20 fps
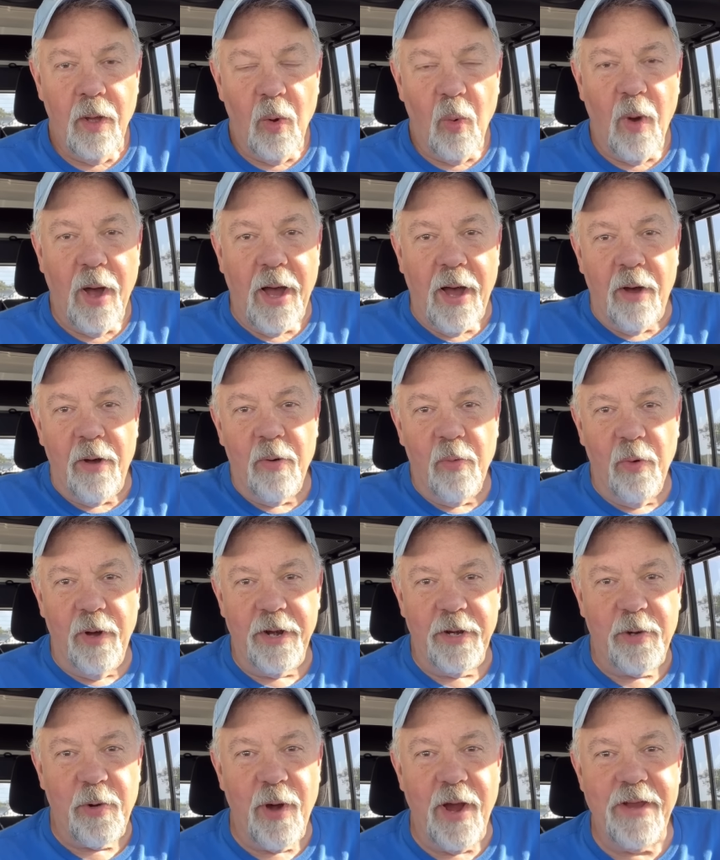Wow,
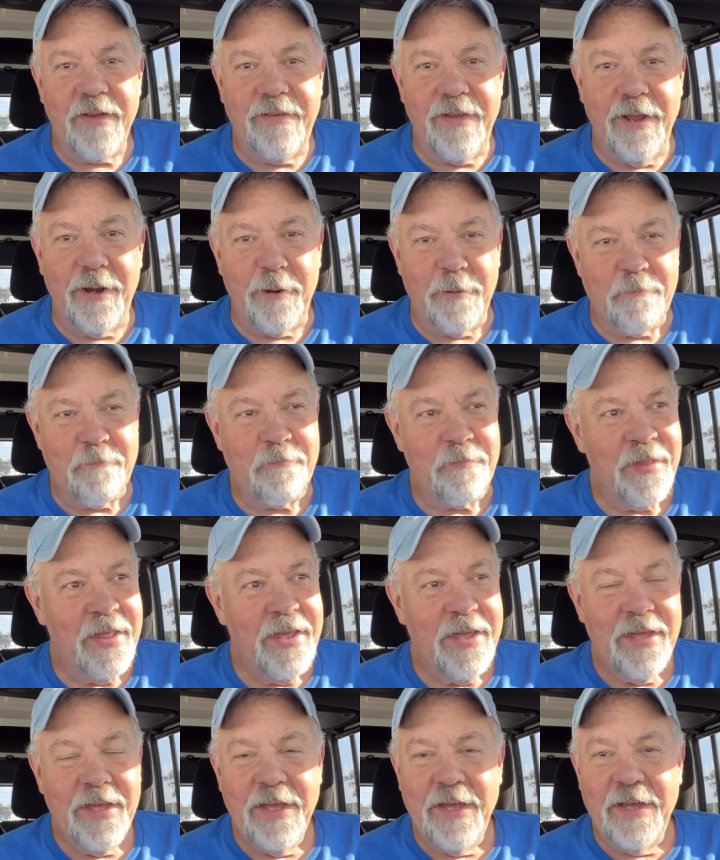what a great dinner.
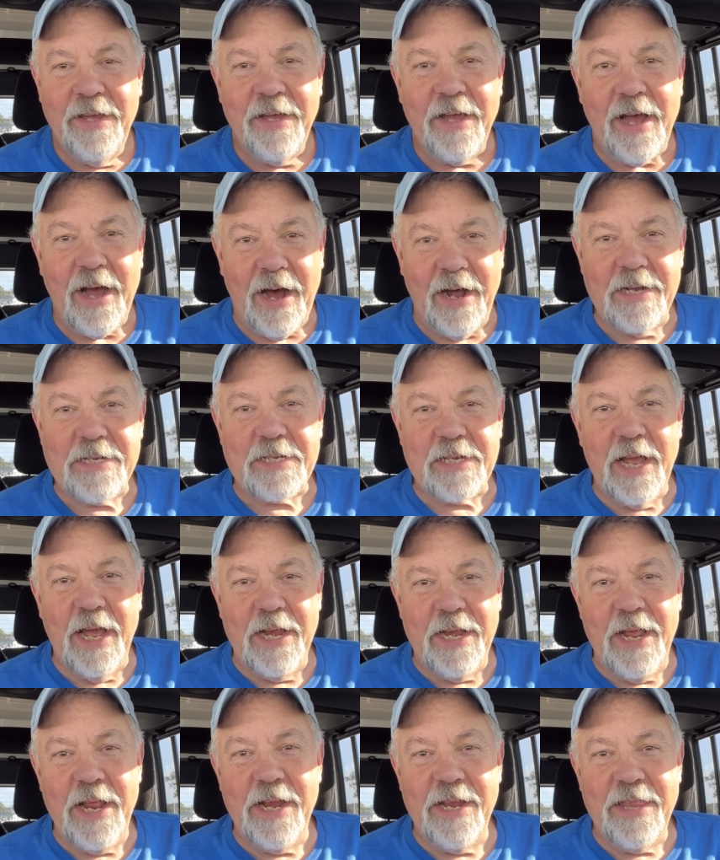Honestly, I
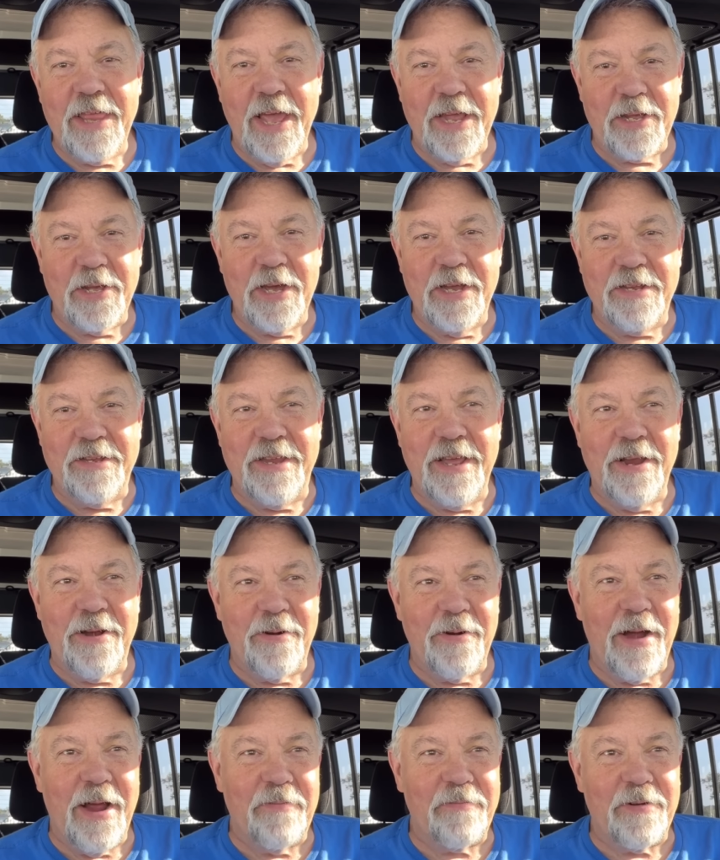needed that good
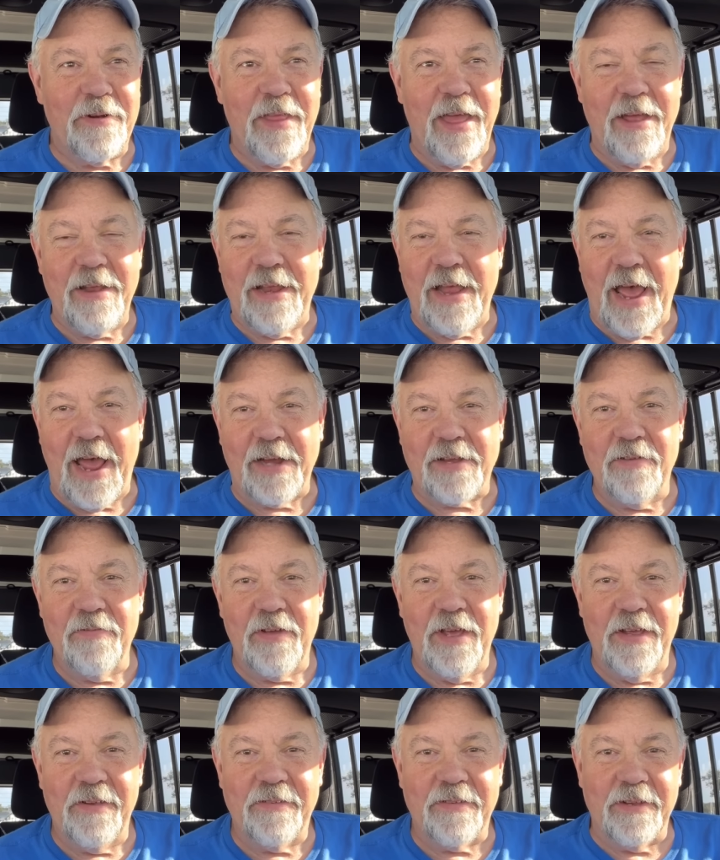dinner after that
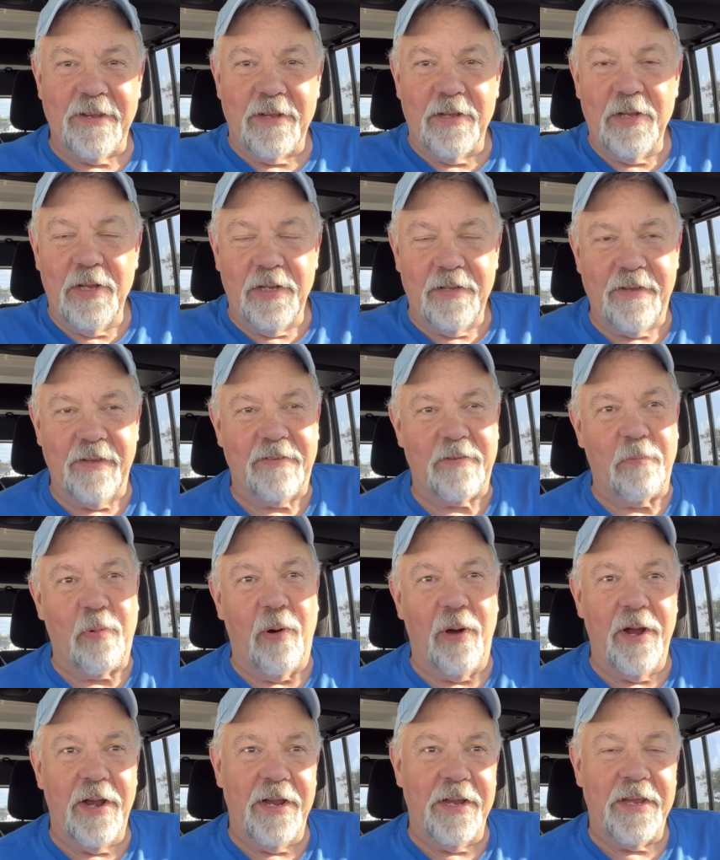activation. A little
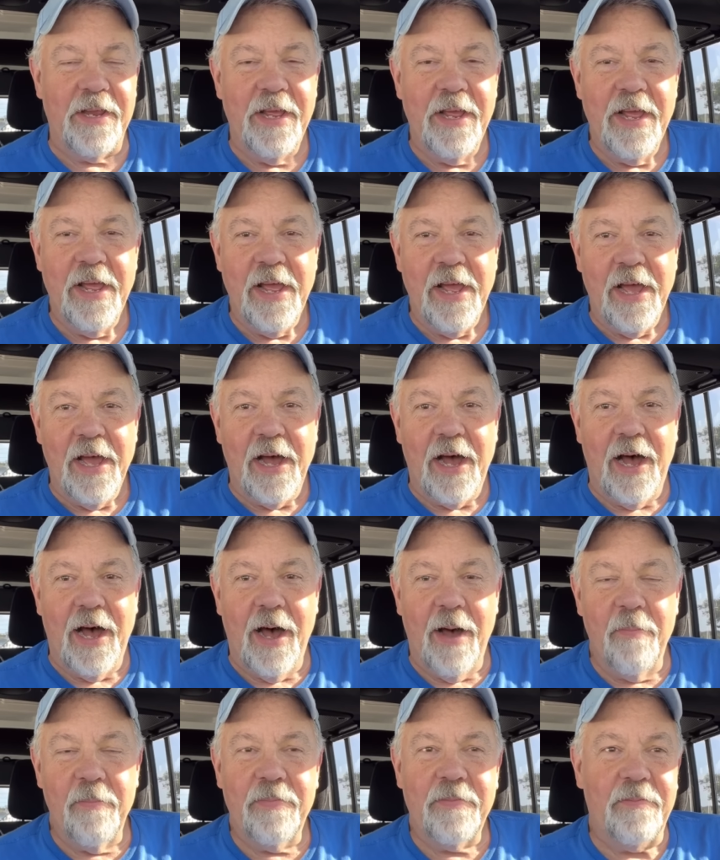disappointed.
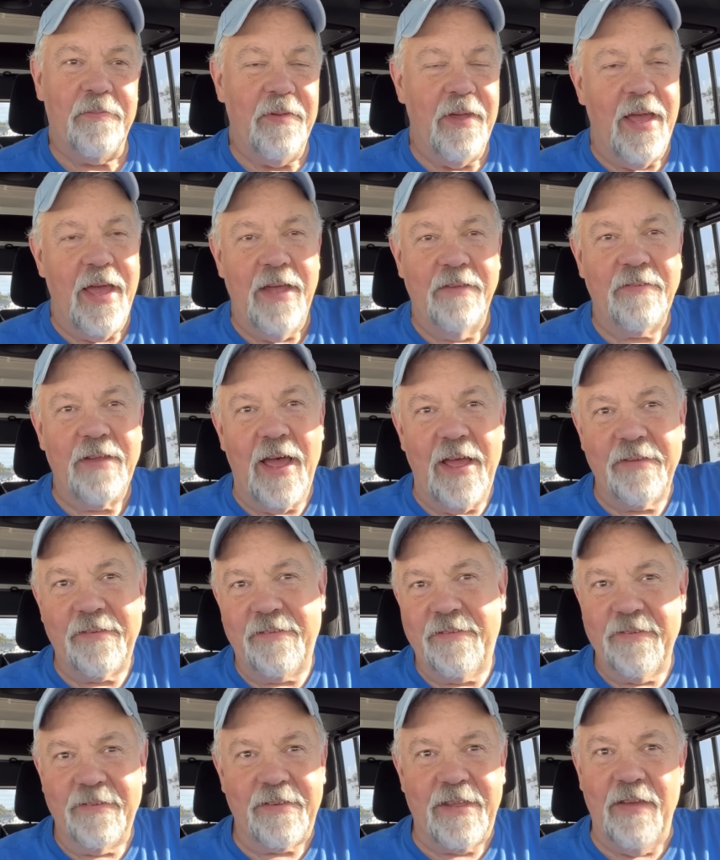Um, heads, I,
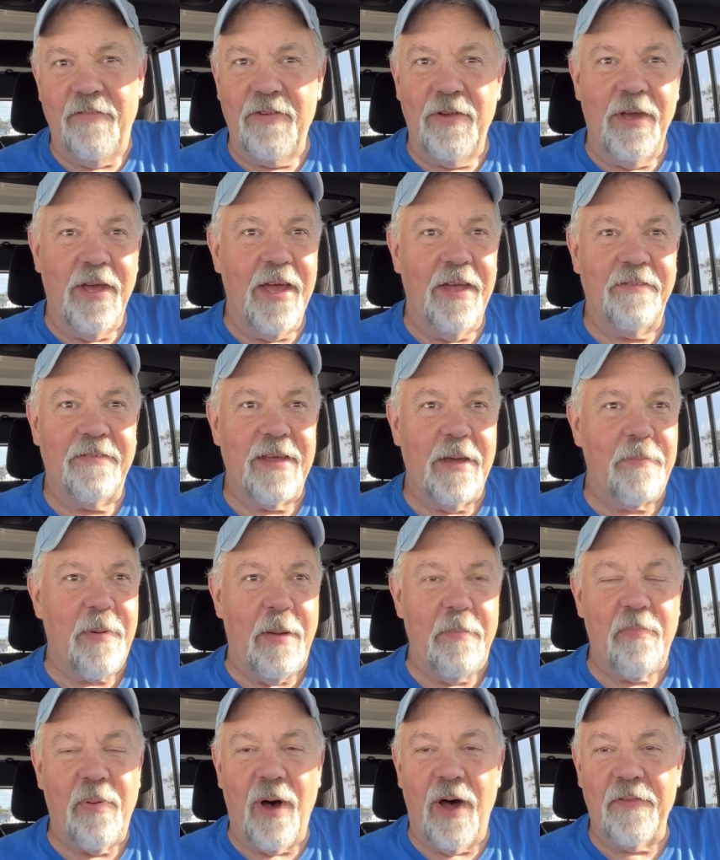just giving you a heads up,
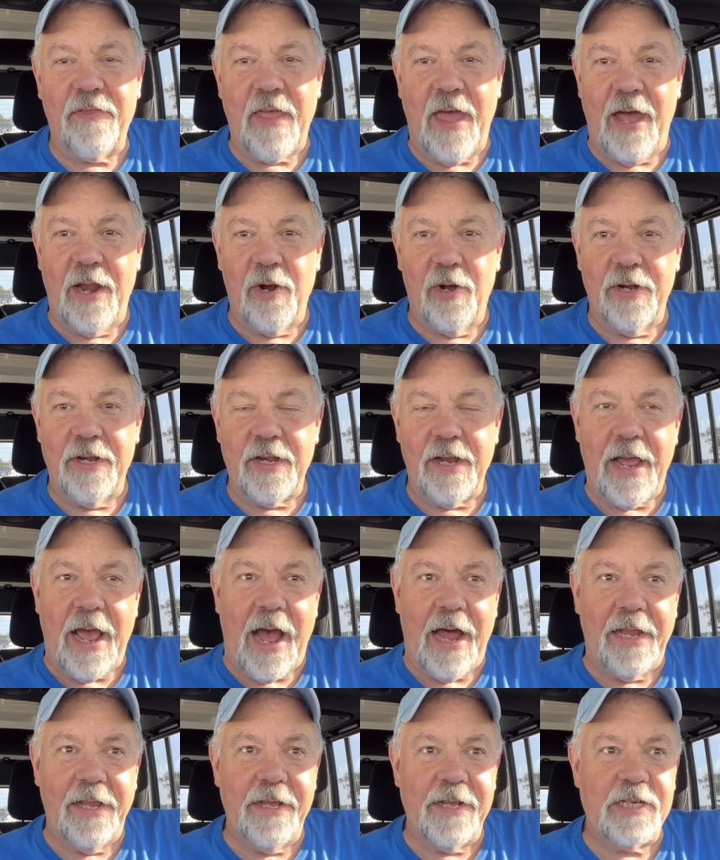I bought that on
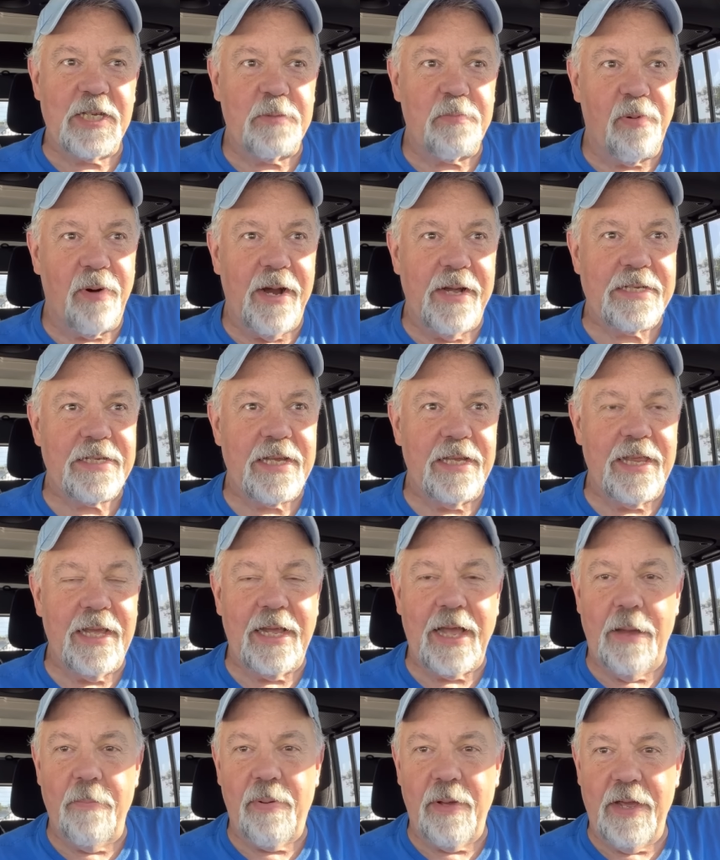AliExpress. I
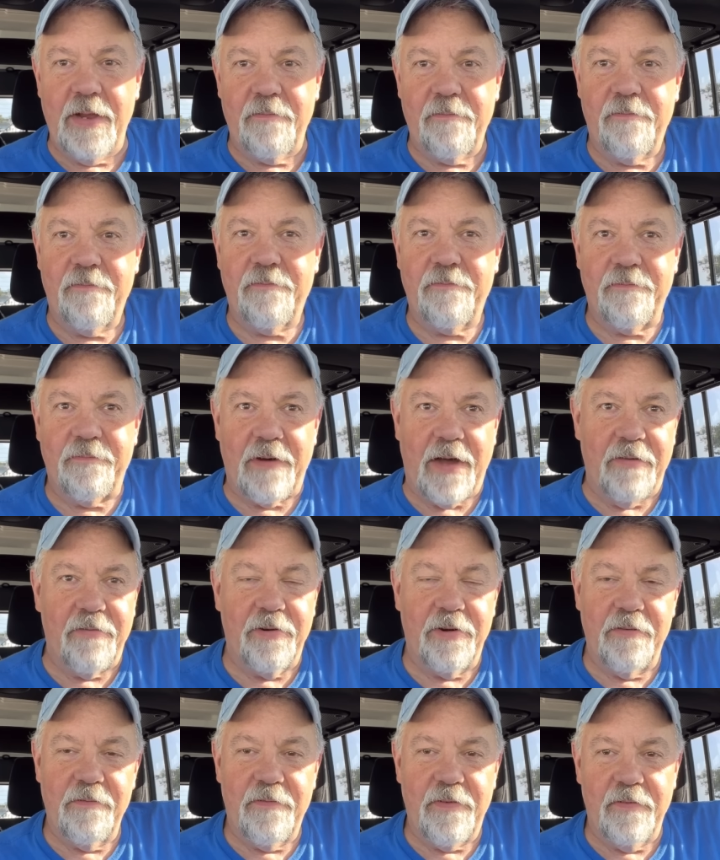think I paid
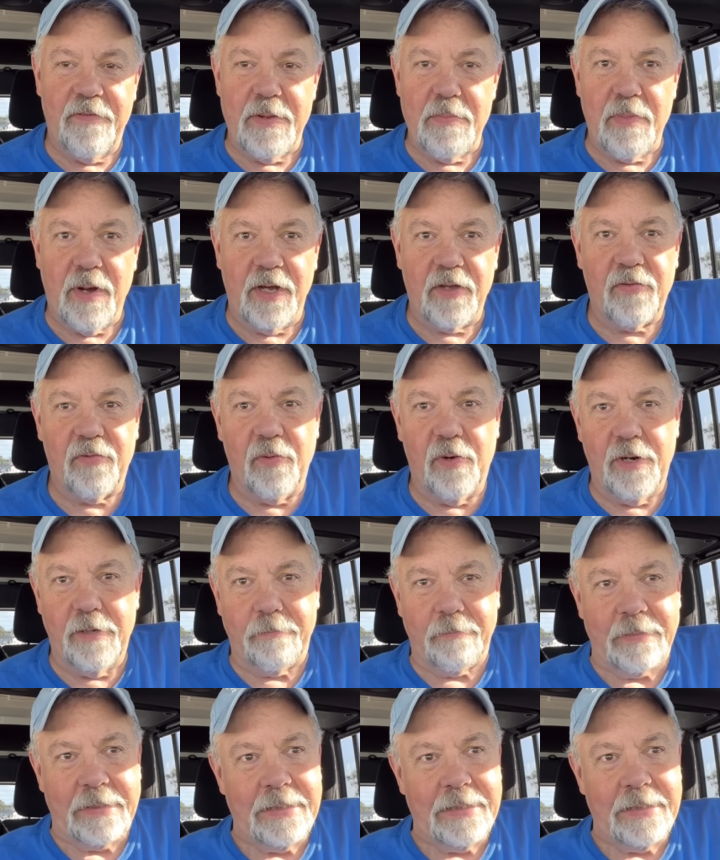550 bucks for it.